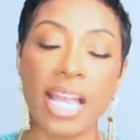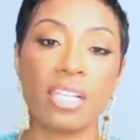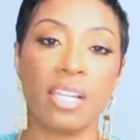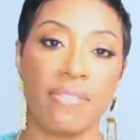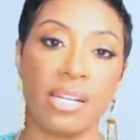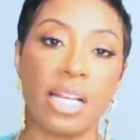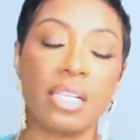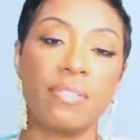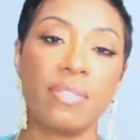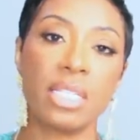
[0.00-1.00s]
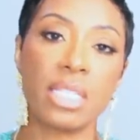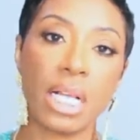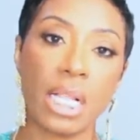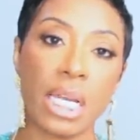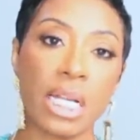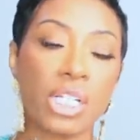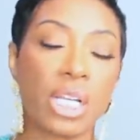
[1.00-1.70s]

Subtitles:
I love it. I love that it's a clutch.